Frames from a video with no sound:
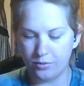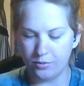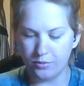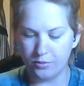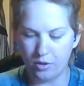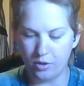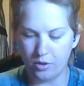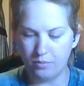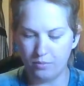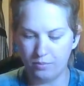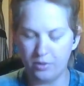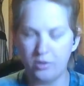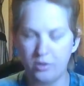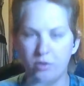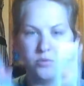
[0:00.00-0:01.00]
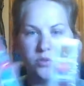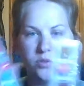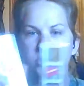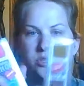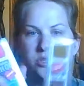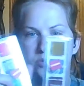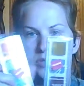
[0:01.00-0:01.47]
So, but those were
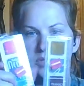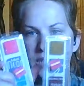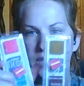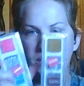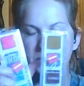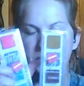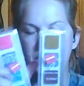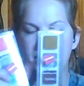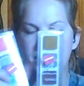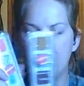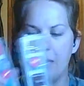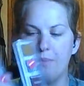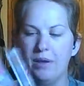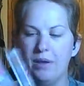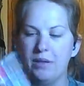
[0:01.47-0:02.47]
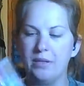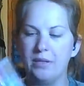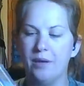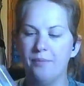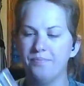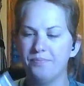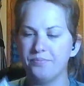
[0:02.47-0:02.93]
the 2 stamp sets that I picked
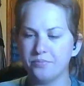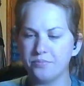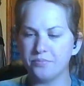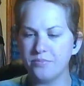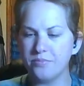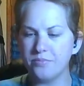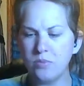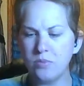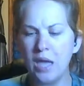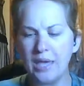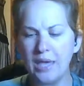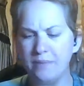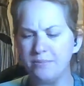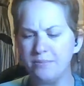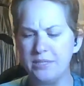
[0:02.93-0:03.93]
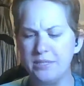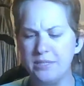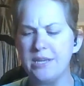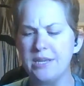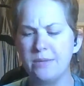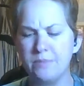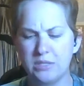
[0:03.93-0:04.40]
up. I kept
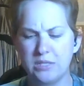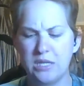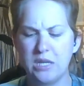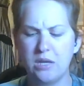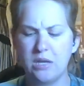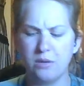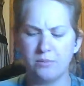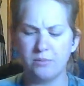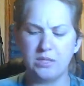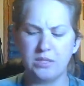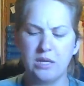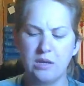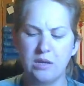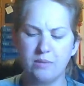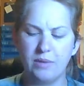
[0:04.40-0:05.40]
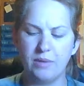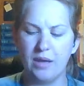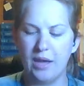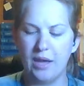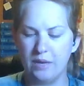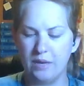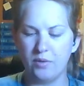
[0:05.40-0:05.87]
seeing them and seeing them and seeing them,
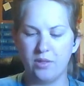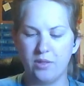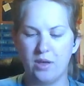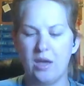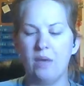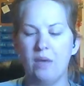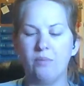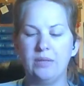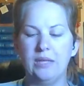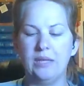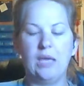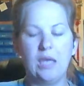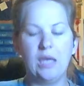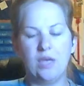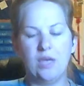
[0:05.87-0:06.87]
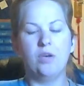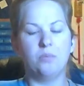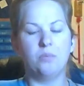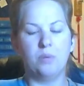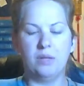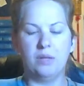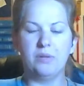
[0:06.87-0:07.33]
but I never thought I really
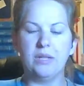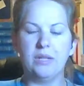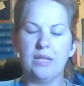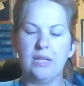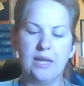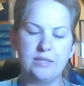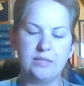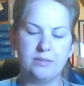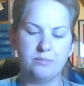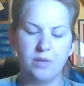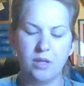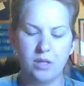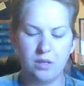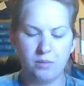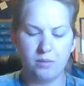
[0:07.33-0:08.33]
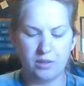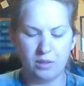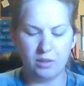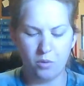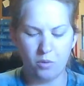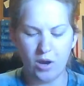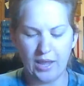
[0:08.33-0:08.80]
liked them. But
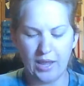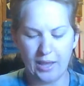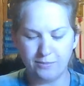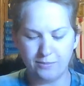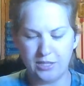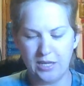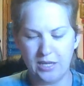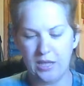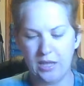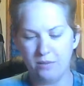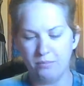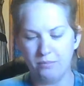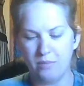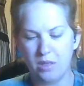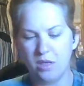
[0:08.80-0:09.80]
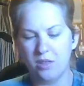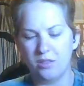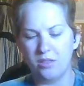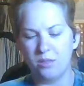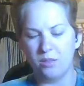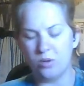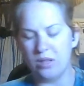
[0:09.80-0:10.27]
the more I kept seeing them,
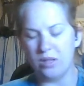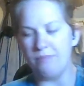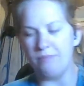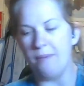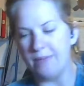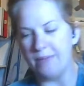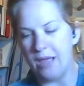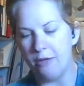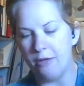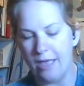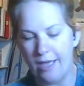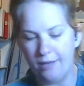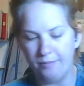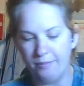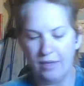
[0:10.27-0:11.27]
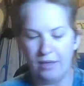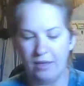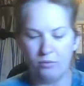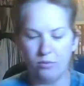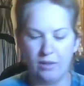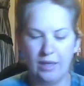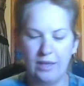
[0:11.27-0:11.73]
the more they popped out at me
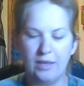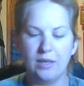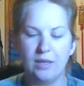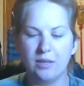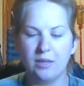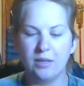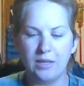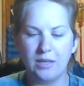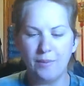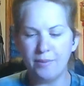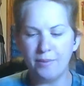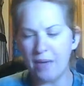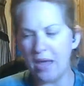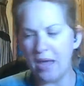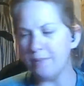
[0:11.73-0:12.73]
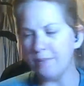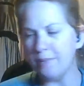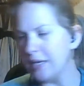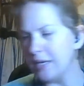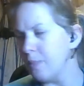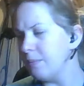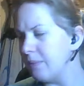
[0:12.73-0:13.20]
and were like, come and buy
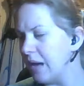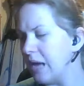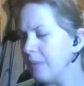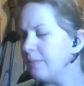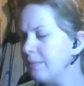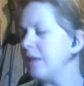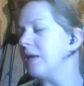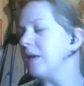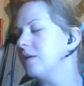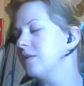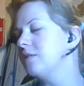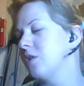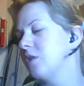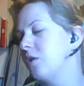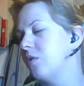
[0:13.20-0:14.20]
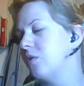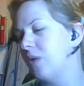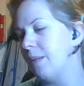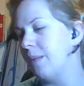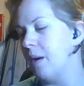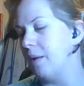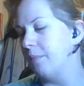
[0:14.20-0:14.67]
me, come and buy me. So
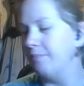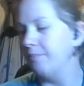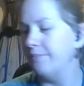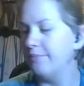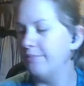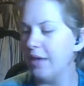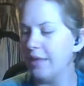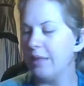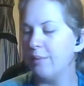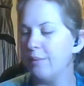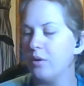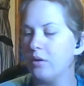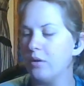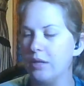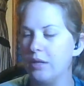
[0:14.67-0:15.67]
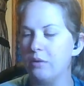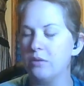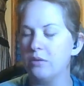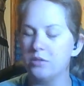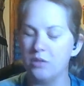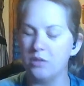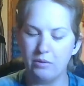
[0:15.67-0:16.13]
I bought them, and they were on
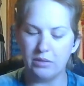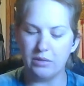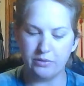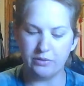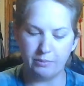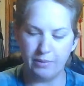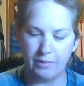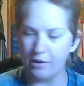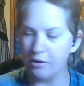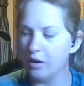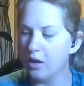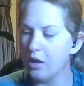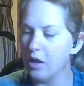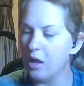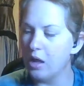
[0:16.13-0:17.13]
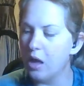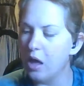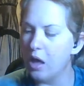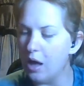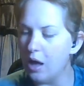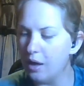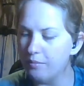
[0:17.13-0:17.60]
clearance, so that was even better.
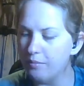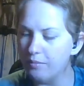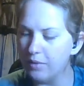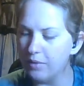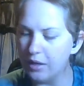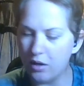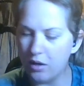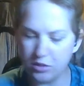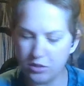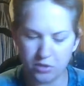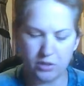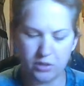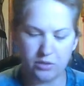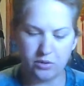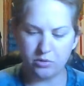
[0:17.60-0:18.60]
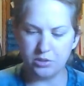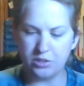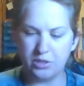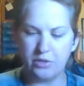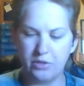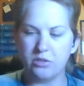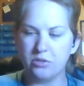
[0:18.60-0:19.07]
Also in those
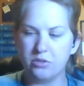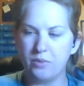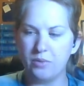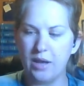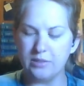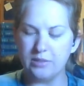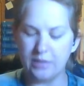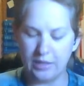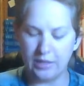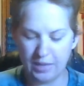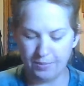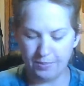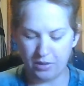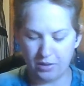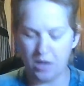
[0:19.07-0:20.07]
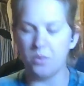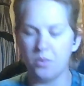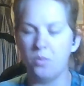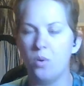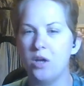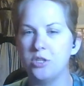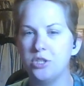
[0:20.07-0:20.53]
clearance racks, they keep a lot
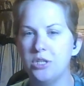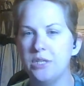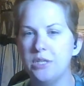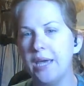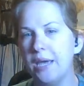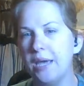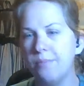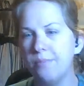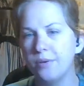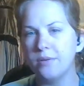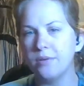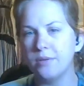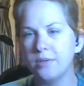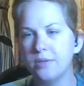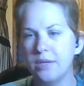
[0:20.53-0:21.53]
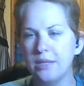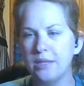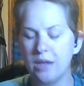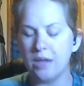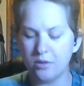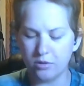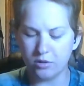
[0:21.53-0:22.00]
of washi tape in
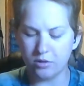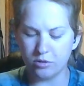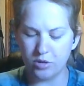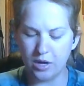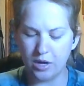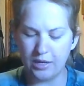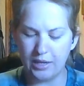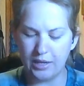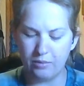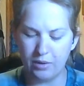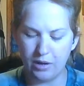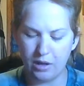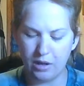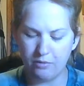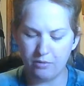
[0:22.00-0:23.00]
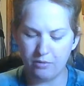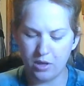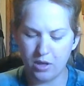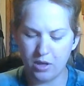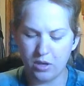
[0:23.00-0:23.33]
there that they're trying to get rid of.